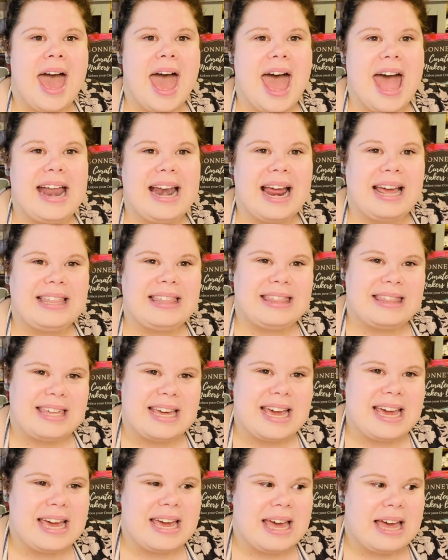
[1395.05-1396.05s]
And I
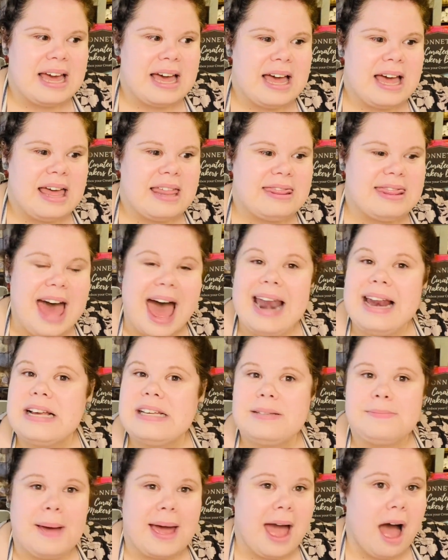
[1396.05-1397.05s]
think that
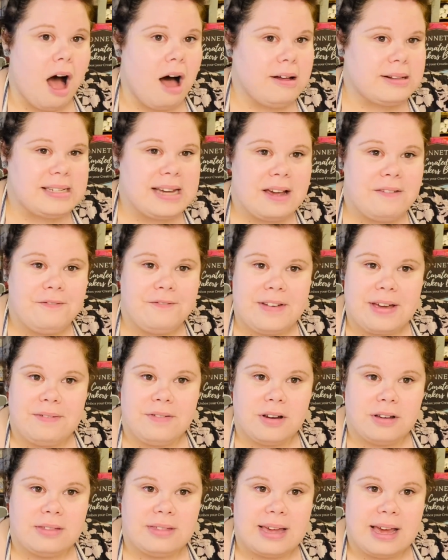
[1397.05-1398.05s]
is my all-time
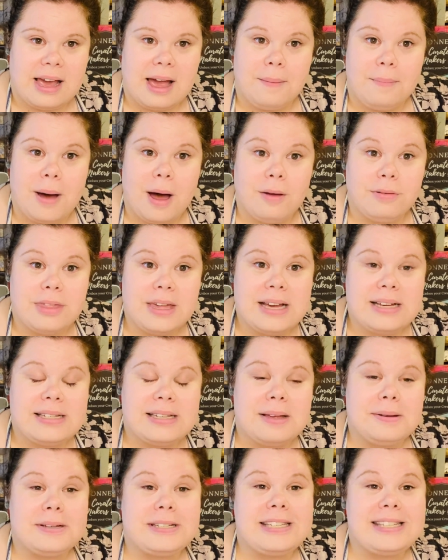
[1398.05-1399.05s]
favorite thing about this.
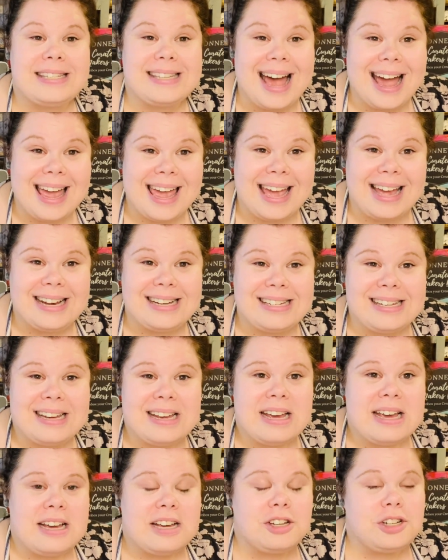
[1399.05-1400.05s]
Second,
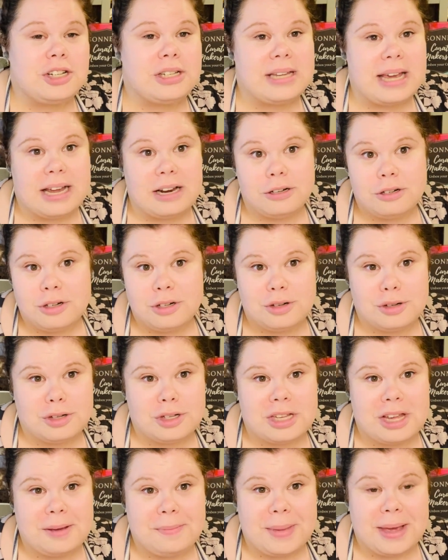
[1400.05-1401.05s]
she's
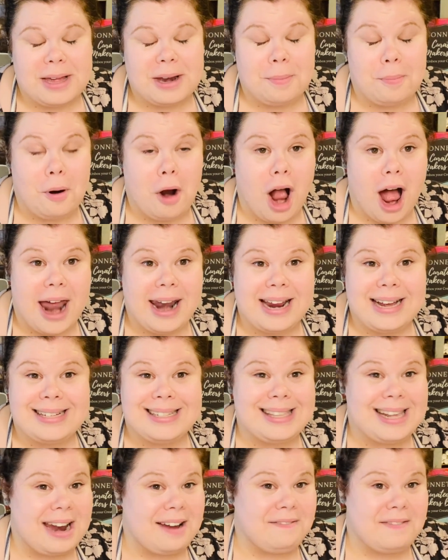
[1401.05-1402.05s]
introducing me to products
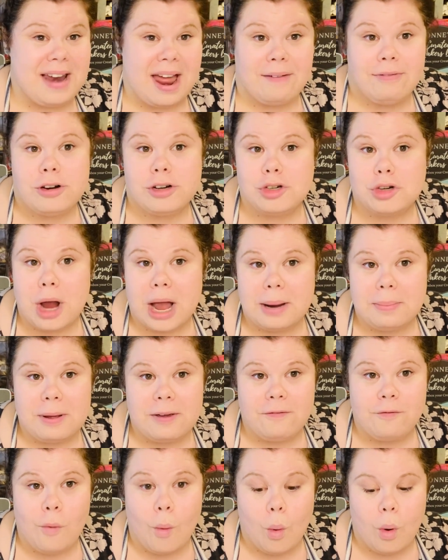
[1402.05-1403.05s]
that I've never tried
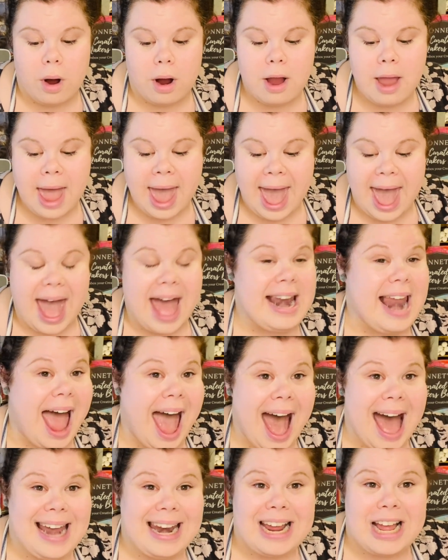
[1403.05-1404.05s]
before and
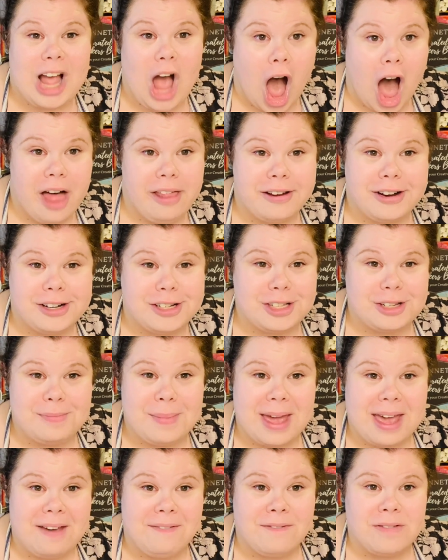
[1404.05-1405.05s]
adding colors to
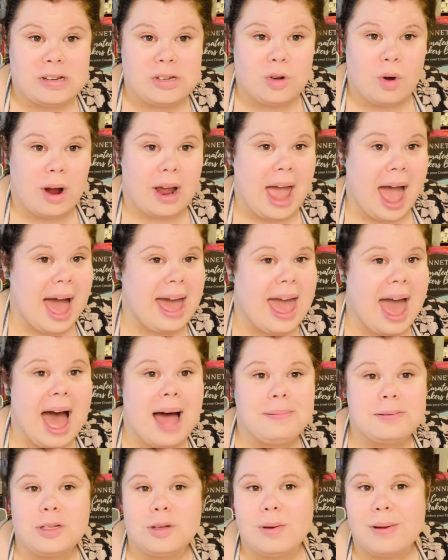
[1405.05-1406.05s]
my inventory. I
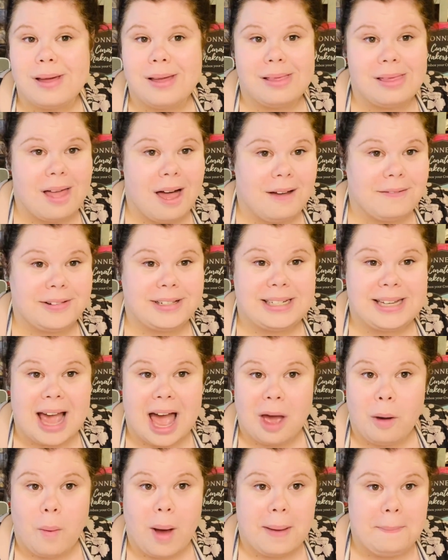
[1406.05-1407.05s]
absolutely love
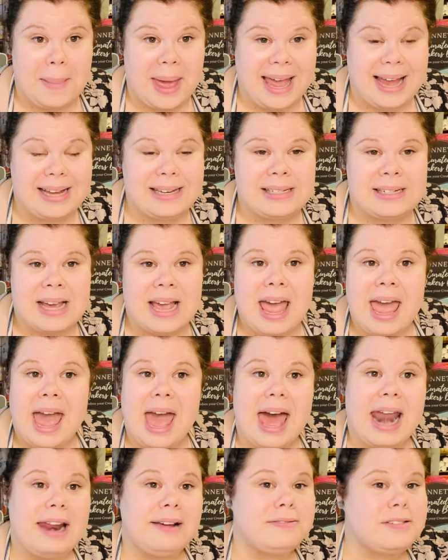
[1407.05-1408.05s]
DIY paint,
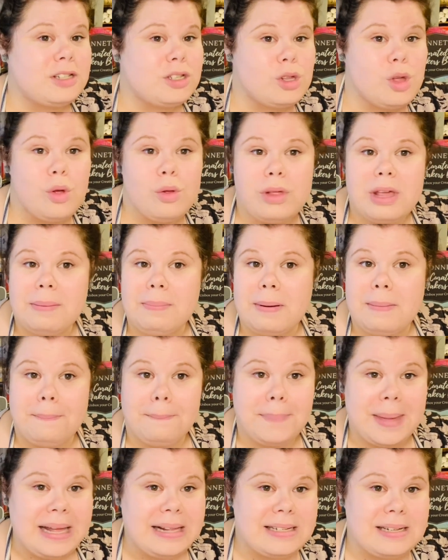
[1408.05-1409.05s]
and I've slowly been
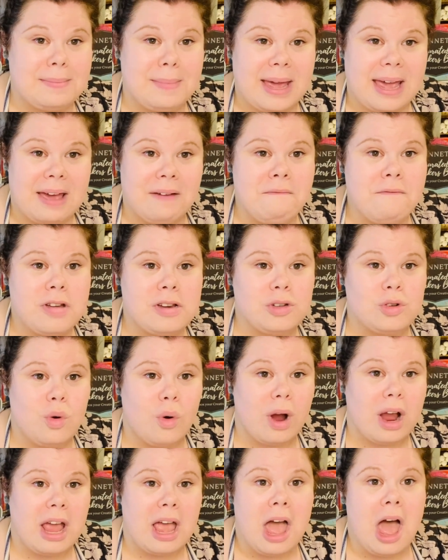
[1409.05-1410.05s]
building my
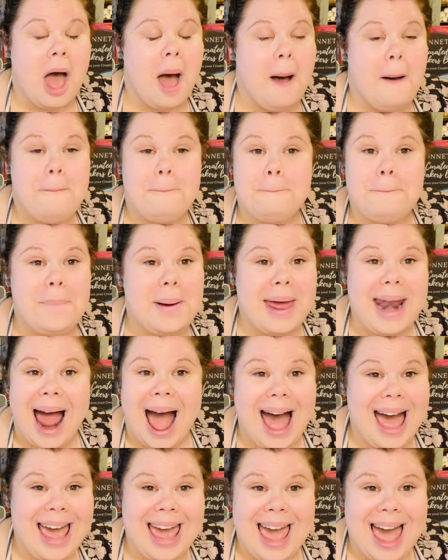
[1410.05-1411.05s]
inventory, but
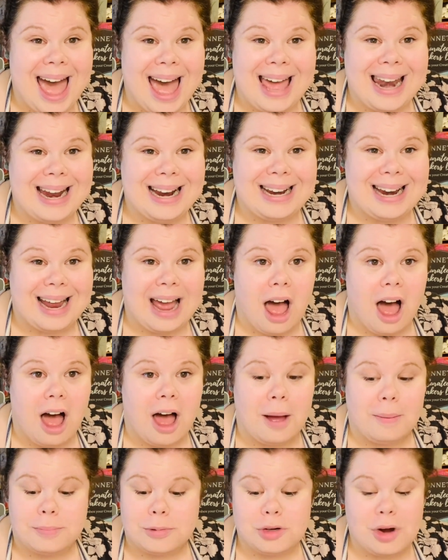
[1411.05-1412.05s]
I hadn't
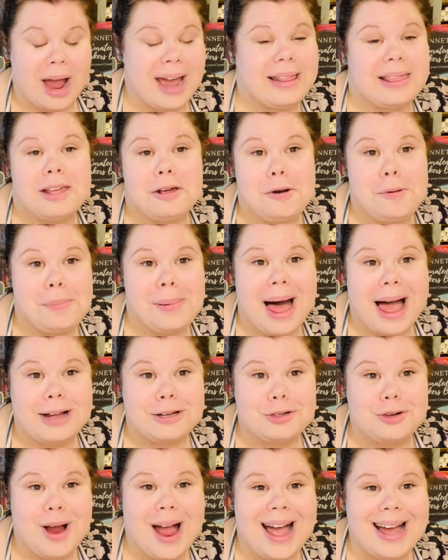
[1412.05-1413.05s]
tried Little Black
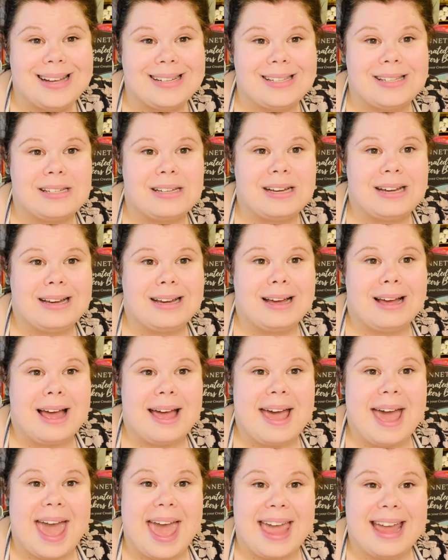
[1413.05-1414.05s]
Dress.
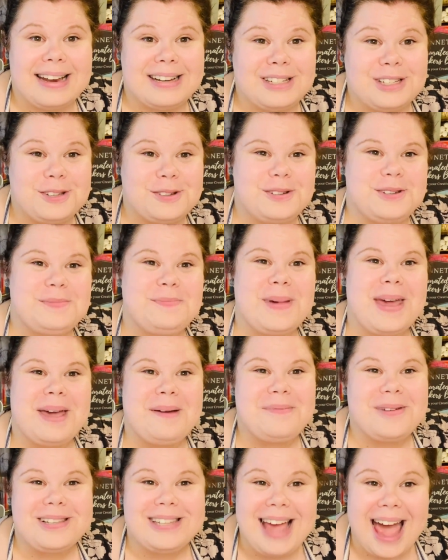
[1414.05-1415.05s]
And so to be
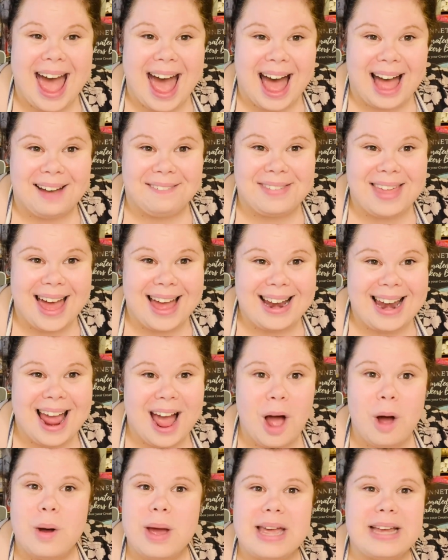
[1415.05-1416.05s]
able to have that
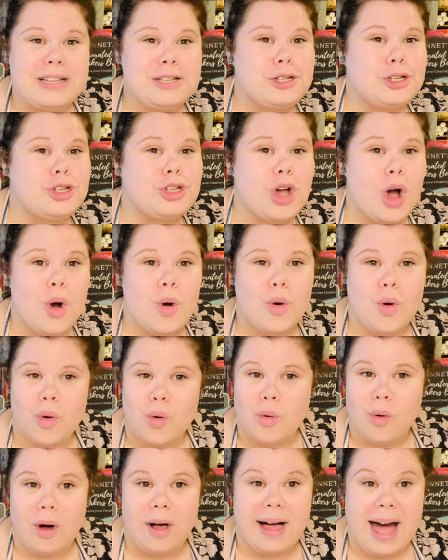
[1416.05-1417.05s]
now, it's so
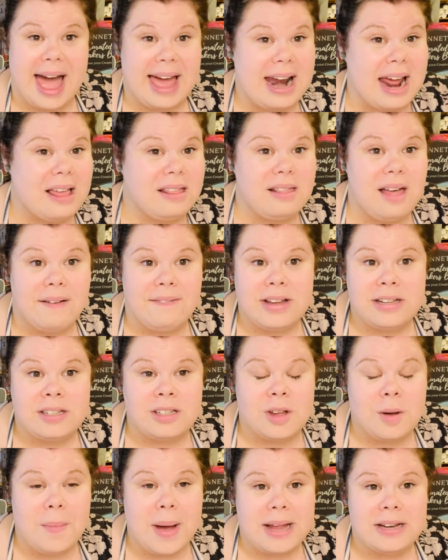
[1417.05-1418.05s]
cool. And I love it
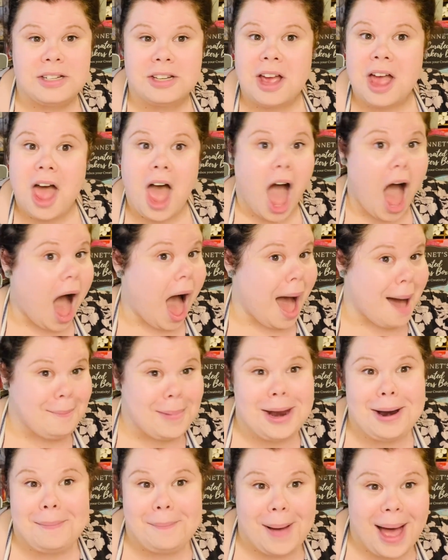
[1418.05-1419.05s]
so much, I'm
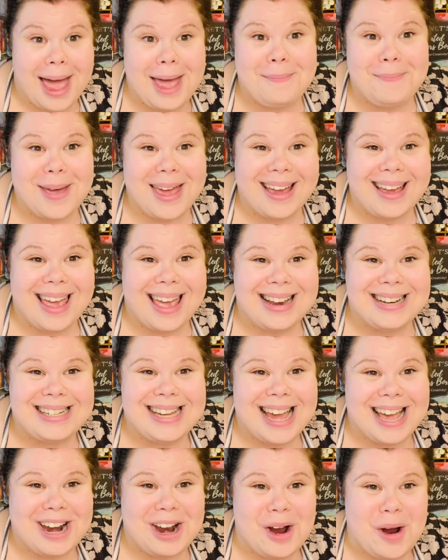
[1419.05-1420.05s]
gonna buy a big
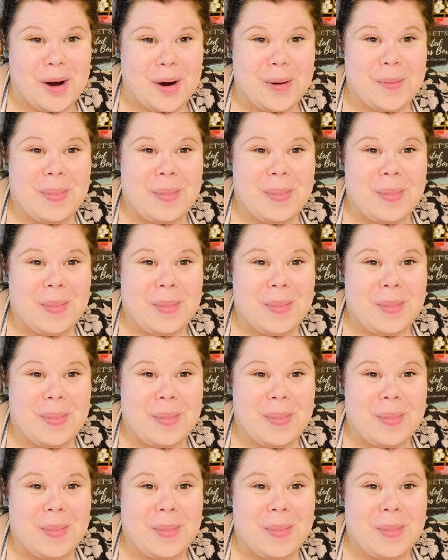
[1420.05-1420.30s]
container.